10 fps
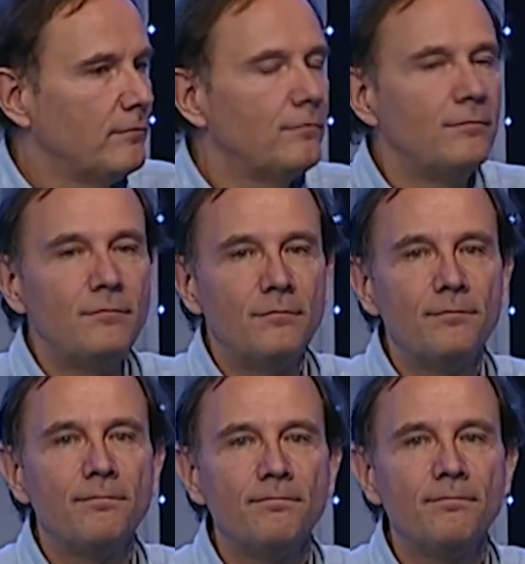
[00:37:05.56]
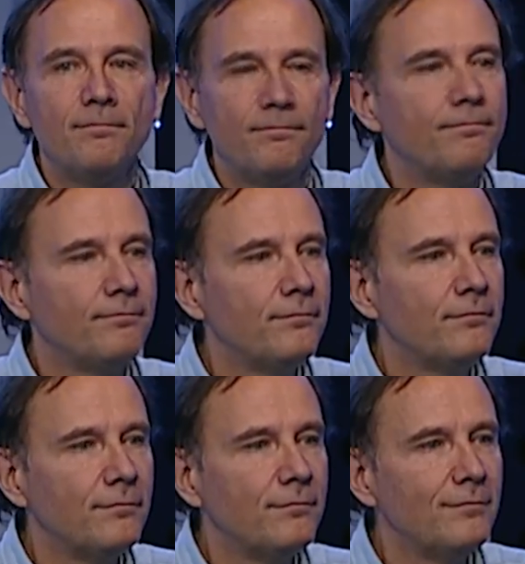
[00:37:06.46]

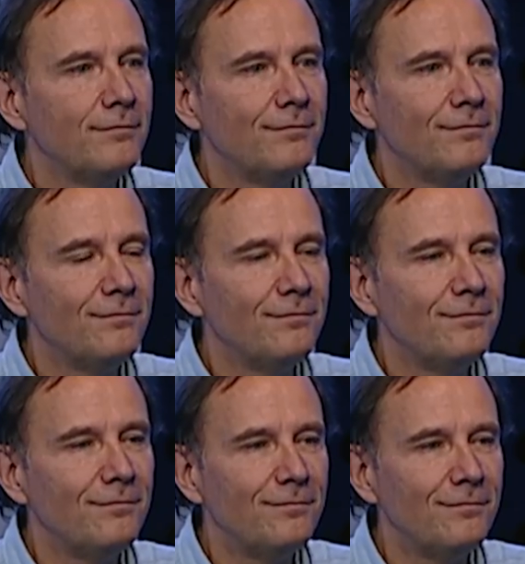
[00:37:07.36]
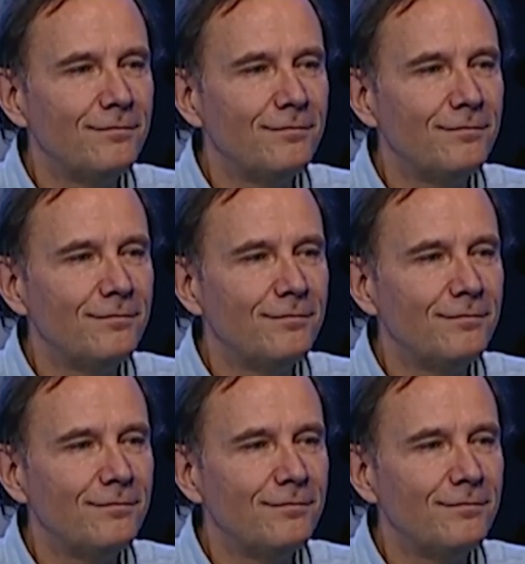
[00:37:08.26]
(silence)